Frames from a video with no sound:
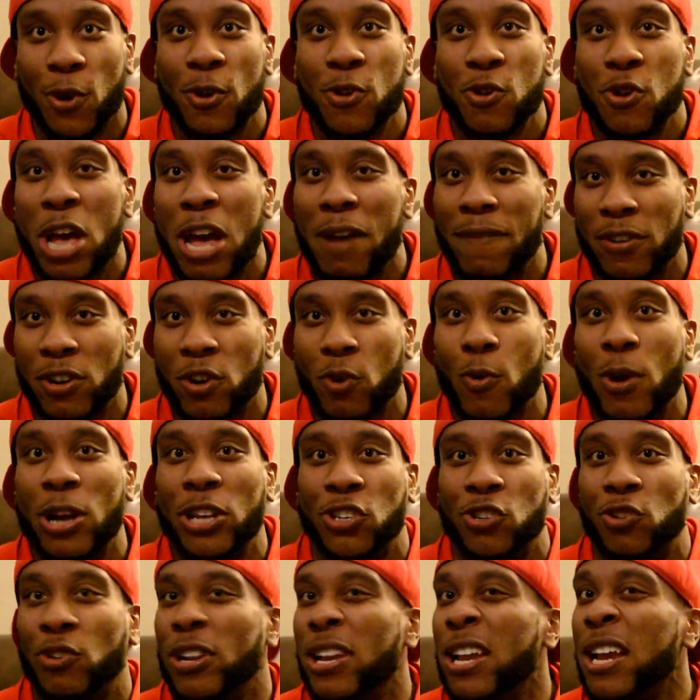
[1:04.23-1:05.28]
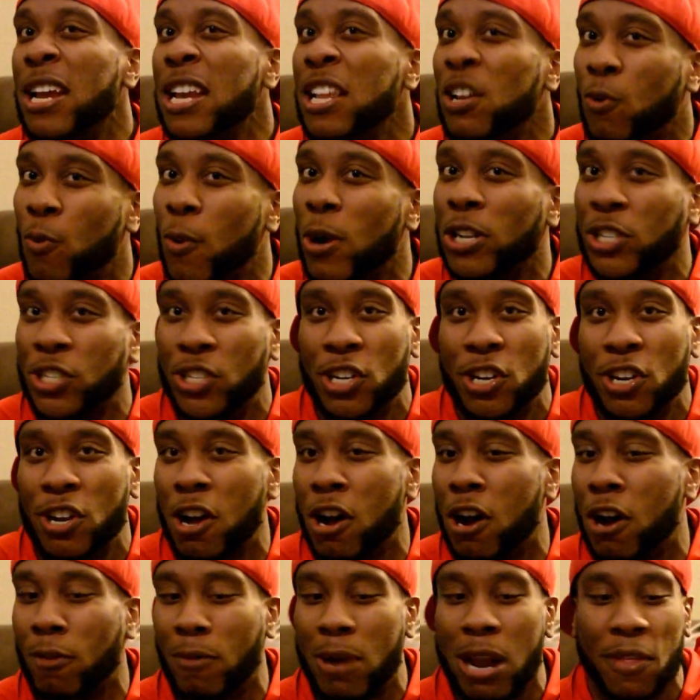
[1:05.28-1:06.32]
you have a question, or any question at
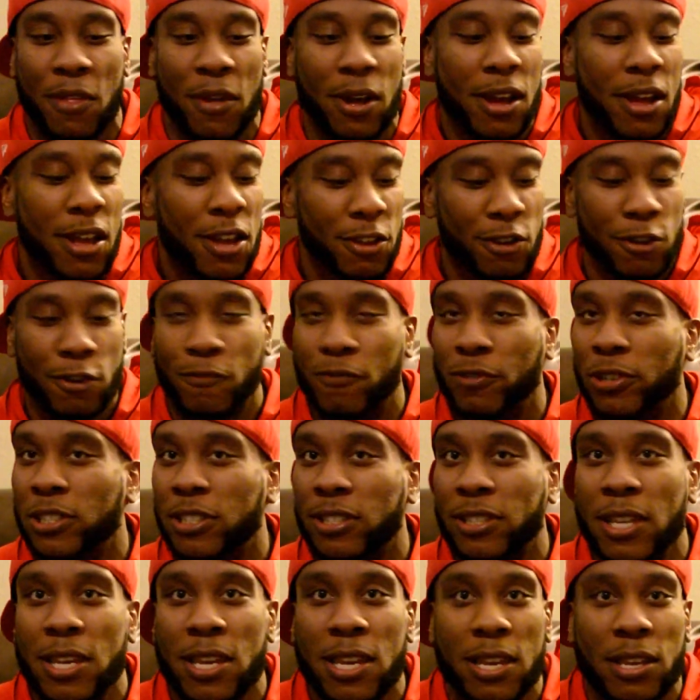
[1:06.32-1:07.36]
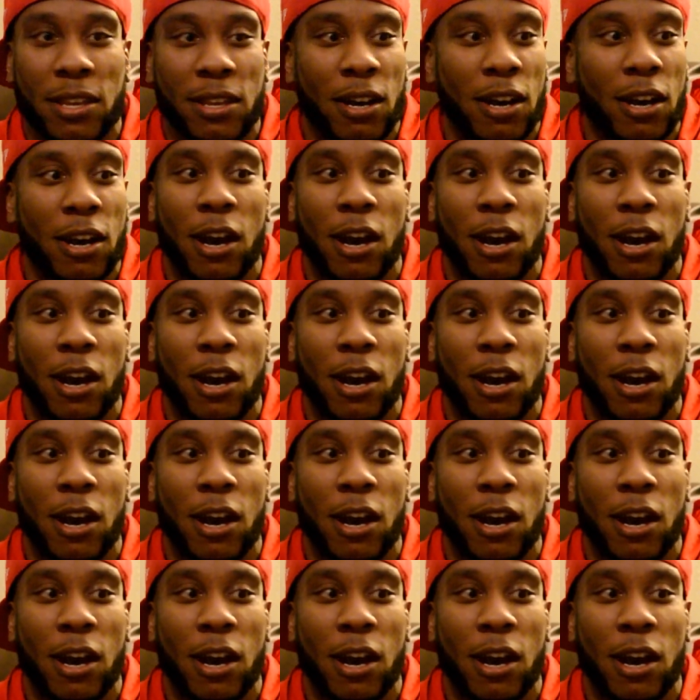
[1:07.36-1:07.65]
all, rather, your physique,